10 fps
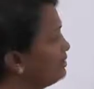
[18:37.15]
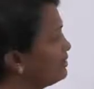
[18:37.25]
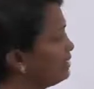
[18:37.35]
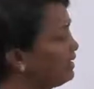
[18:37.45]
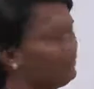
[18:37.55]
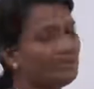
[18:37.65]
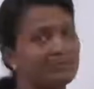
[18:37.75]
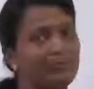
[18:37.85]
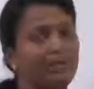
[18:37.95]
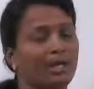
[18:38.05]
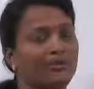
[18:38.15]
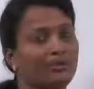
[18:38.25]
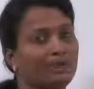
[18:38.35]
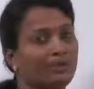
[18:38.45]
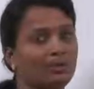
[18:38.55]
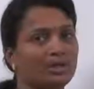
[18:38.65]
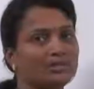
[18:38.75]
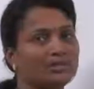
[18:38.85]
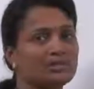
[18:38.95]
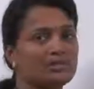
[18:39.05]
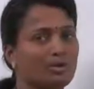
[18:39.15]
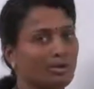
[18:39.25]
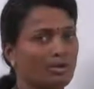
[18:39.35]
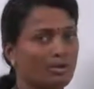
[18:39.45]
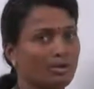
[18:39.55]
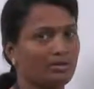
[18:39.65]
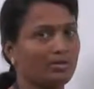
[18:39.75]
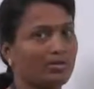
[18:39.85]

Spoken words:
is having some empty locations or not.